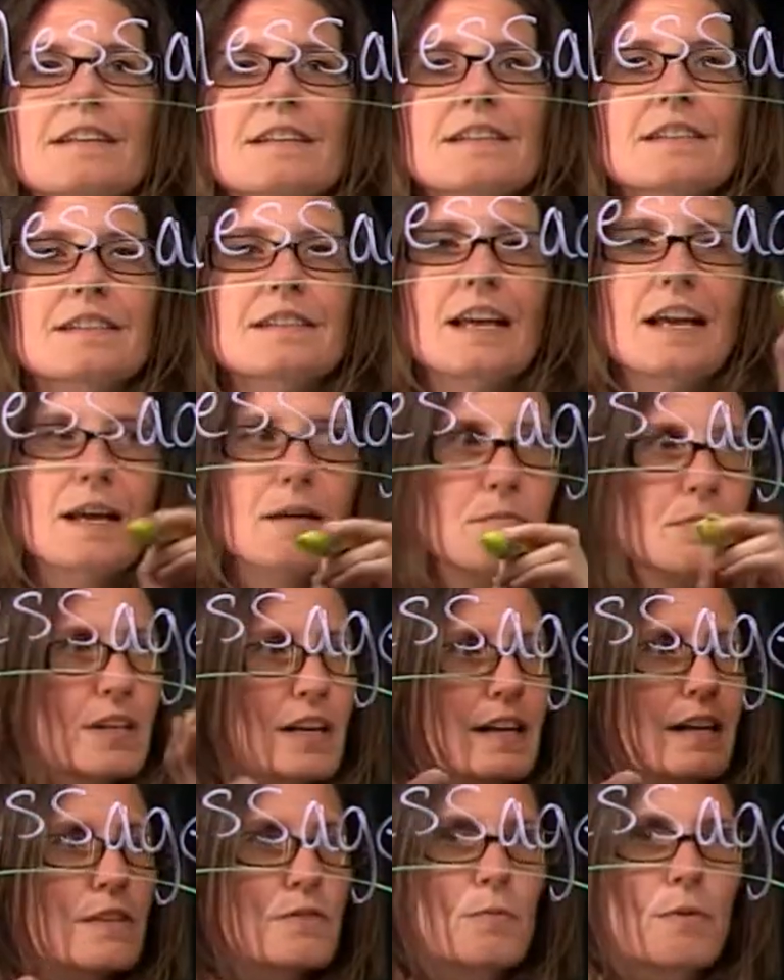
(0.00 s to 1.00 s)
Same
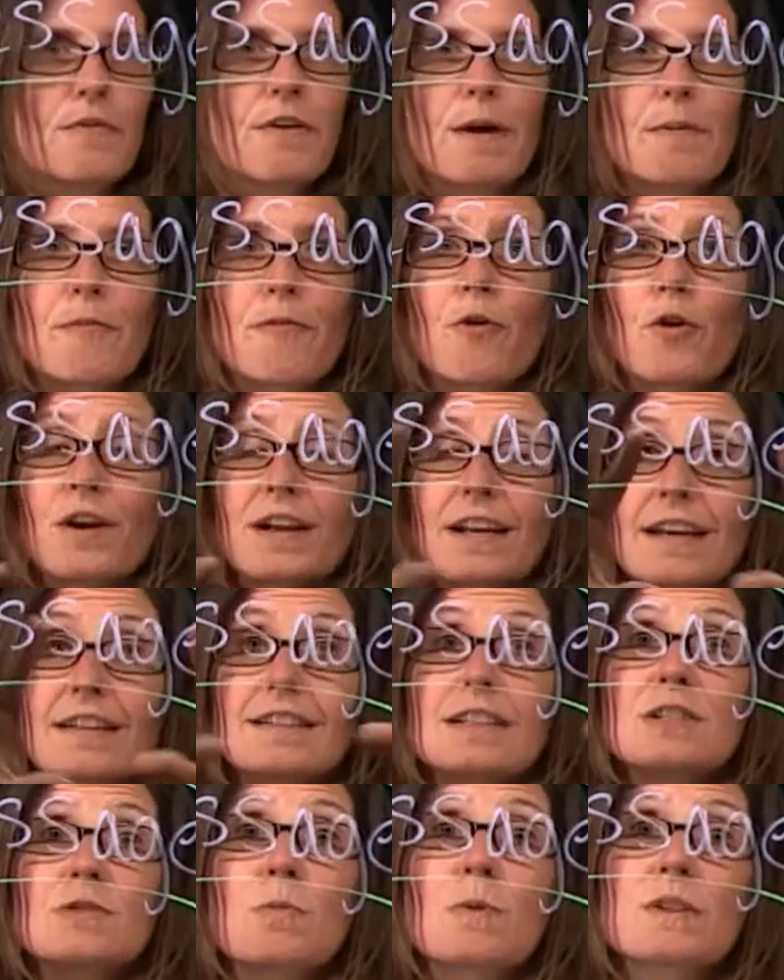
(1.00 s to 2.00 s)
thing as we've had before. Again,
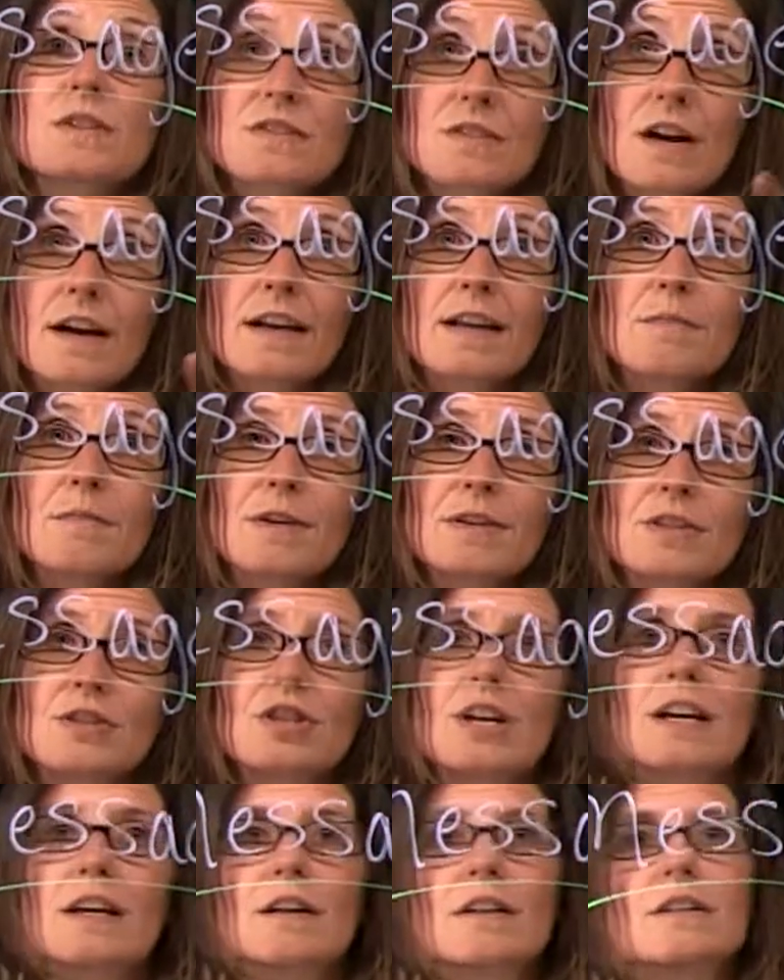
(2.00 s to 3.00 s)
this one's talking about the
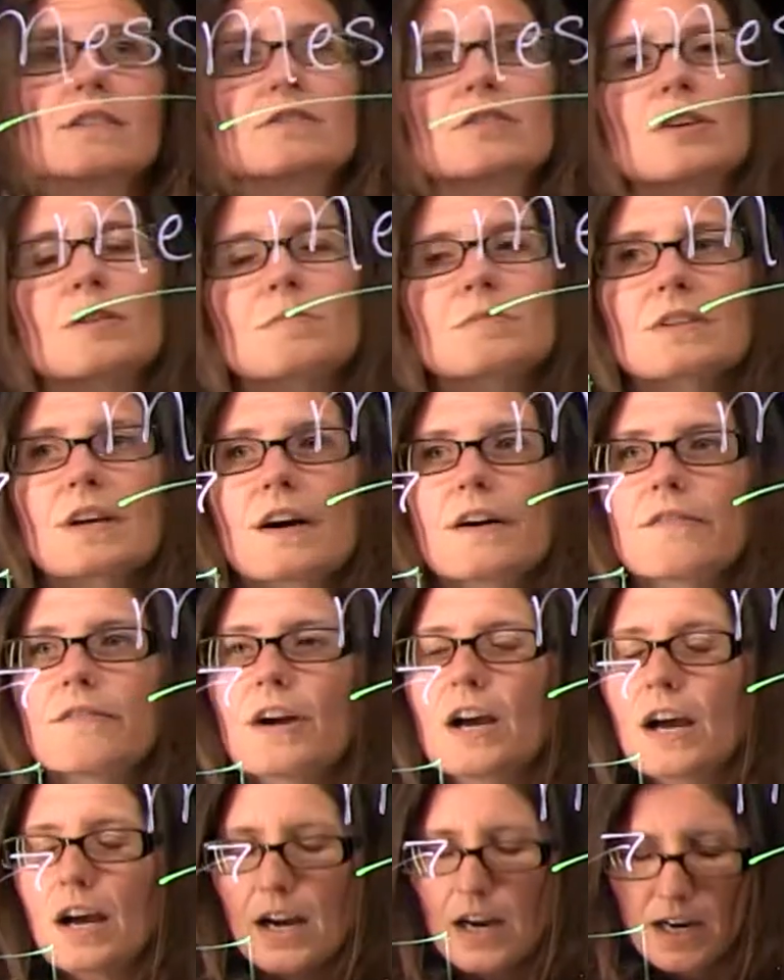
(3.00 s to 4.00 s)
channel in terms of
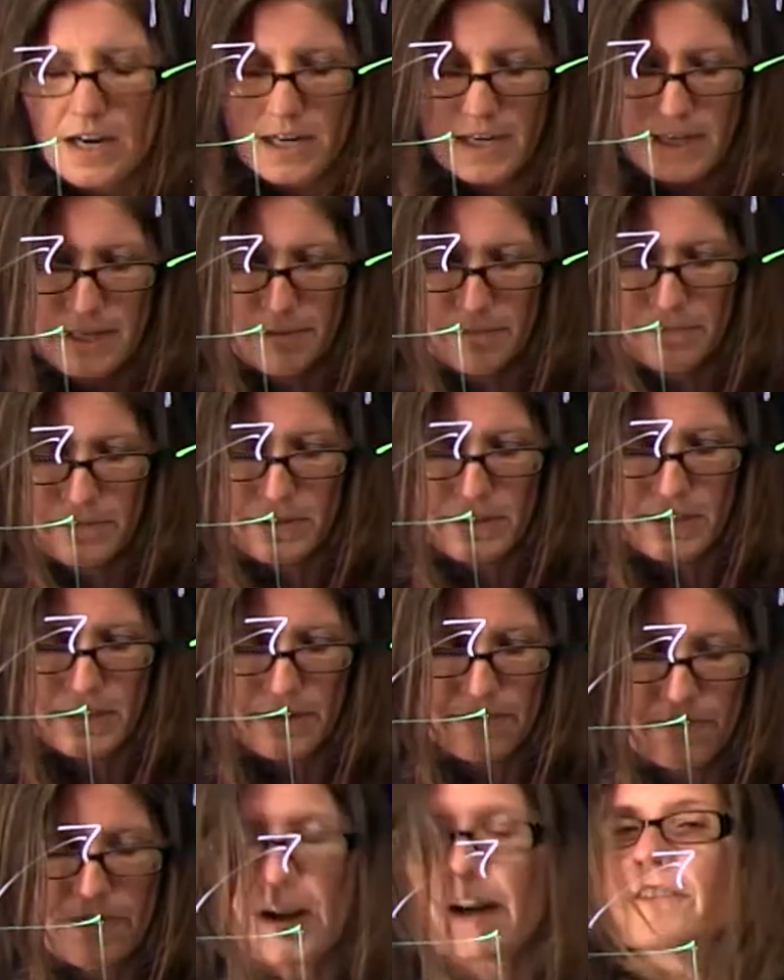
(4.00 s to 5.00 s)

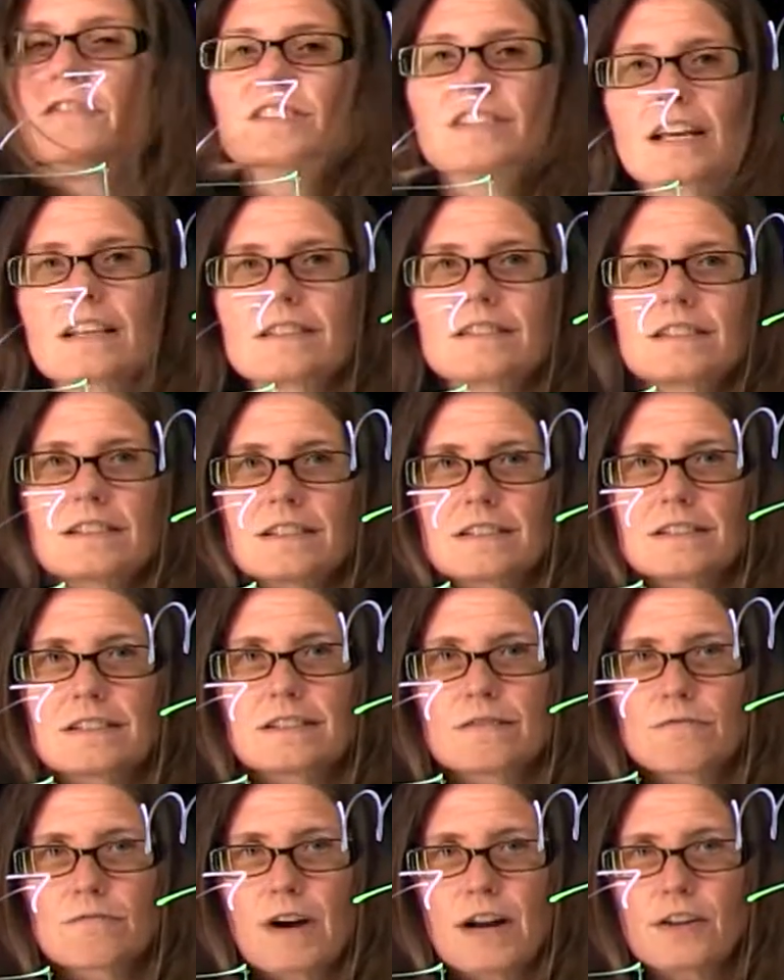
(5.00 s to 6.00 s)
the five
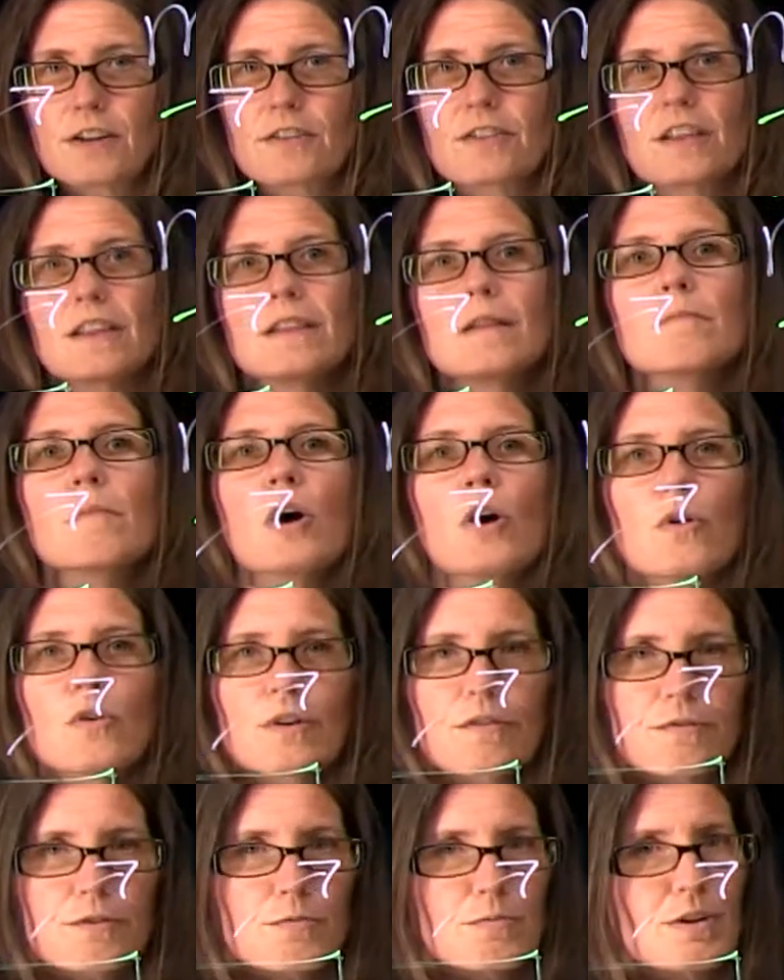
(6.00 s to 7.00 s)
senses rather than the mode
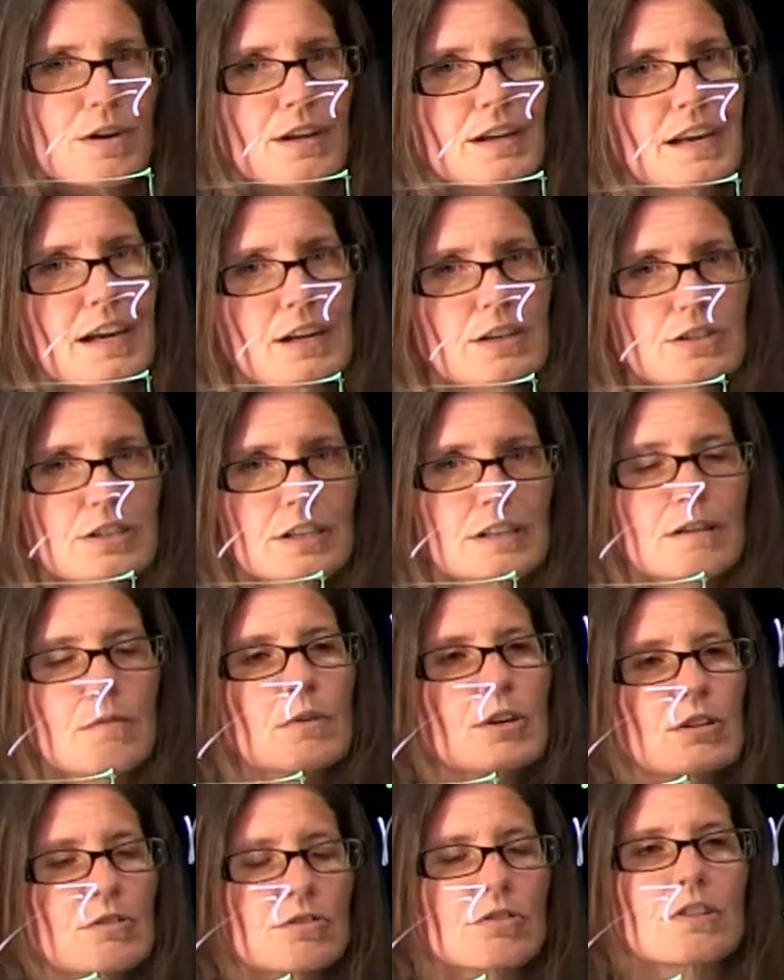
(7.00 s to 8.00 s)
of communication that
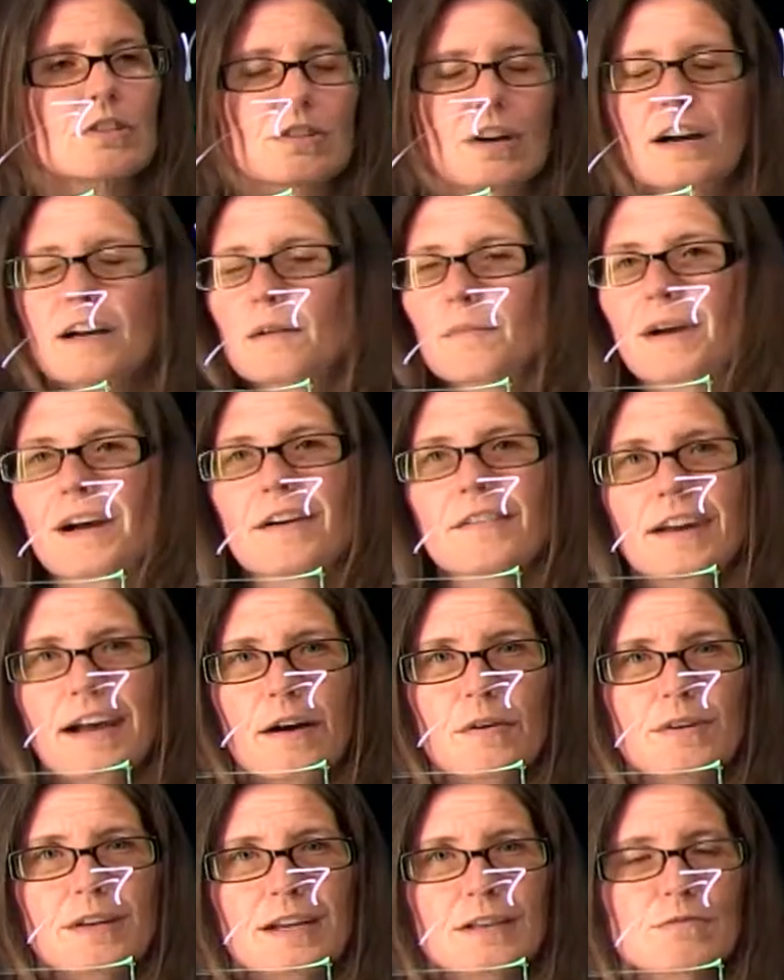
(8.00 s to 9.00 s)
we usually talk about
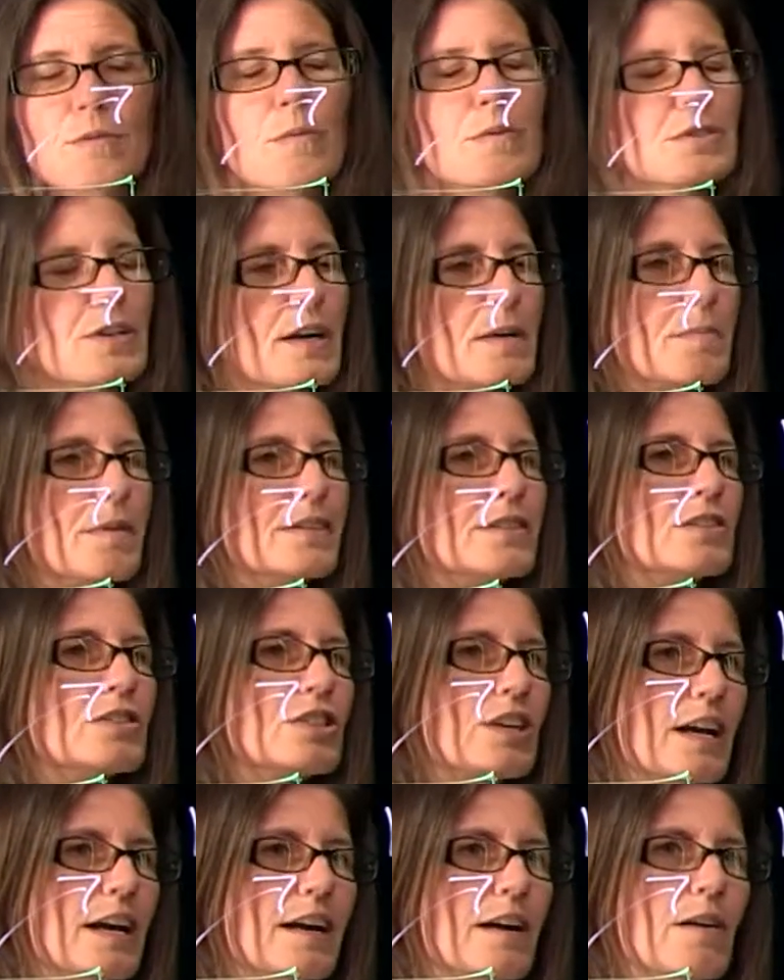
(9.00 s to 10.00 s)
nowadays when we're talking about the
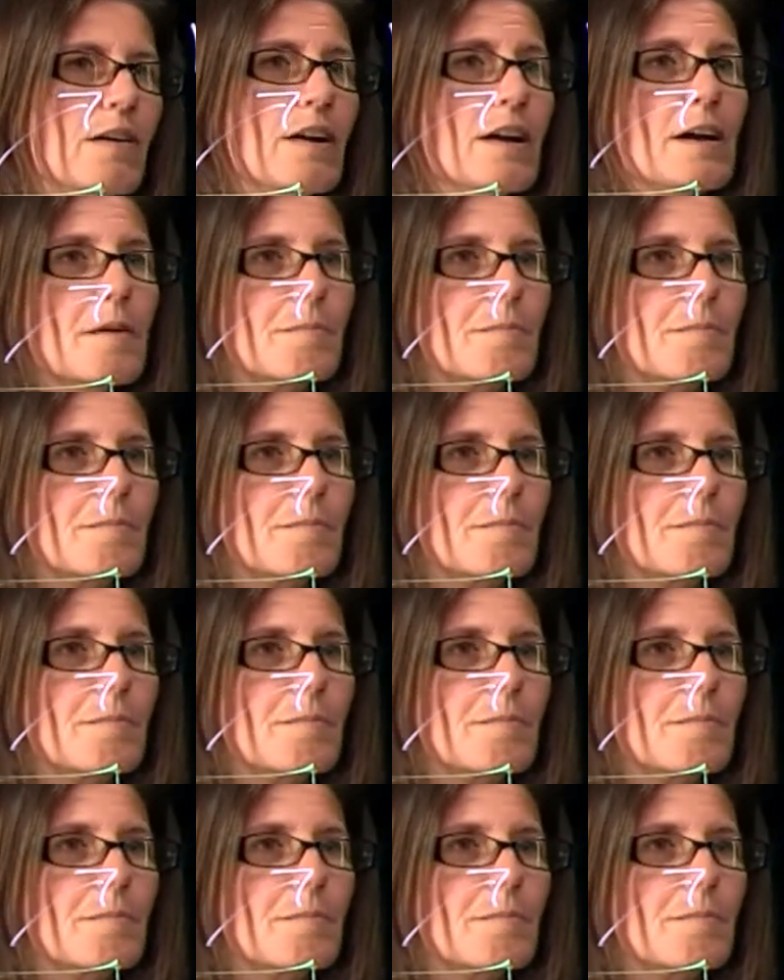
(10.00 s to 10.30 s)
channel.